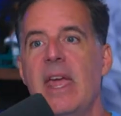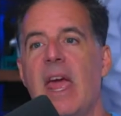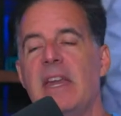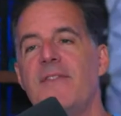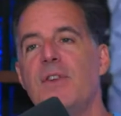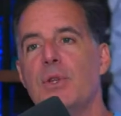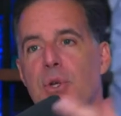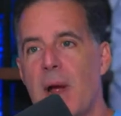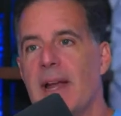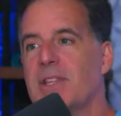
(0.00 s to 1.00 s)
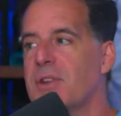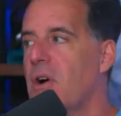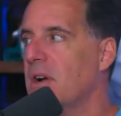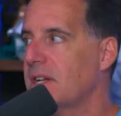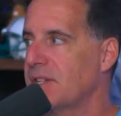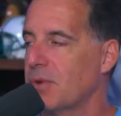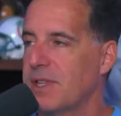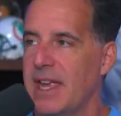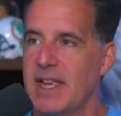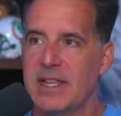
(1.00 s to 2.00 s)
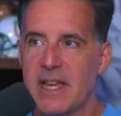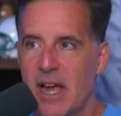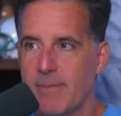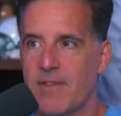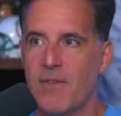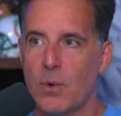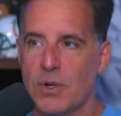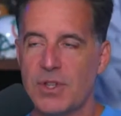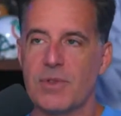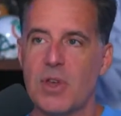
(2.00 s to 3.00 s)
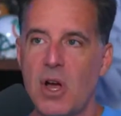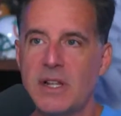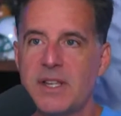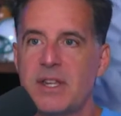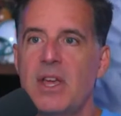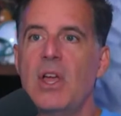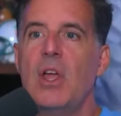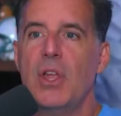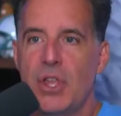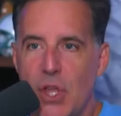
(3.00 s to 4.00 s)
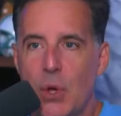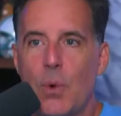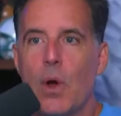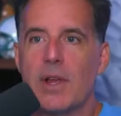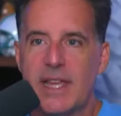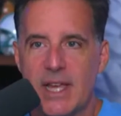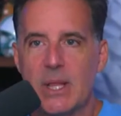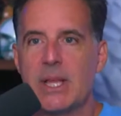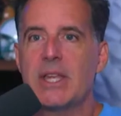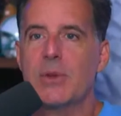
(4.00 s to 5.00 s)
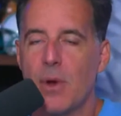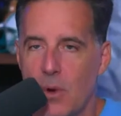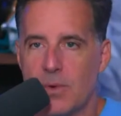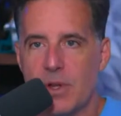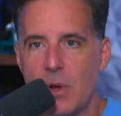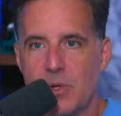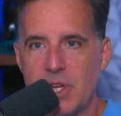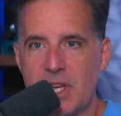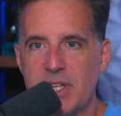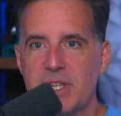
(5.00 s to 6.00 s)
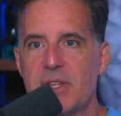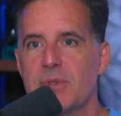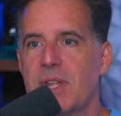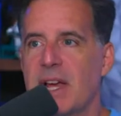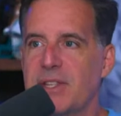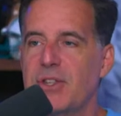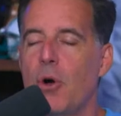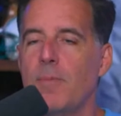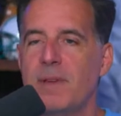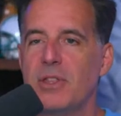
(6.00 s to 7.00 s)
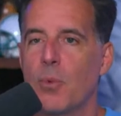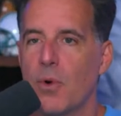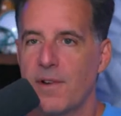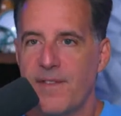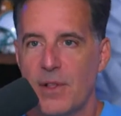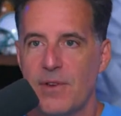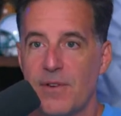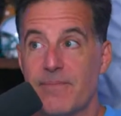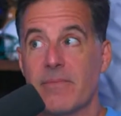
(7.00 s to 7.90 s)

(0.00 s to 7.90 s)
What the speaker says: And if you try to talk because they're taking time to forge their thoughts, you are killing your own negotiations deals. Guys, don't be the word filler.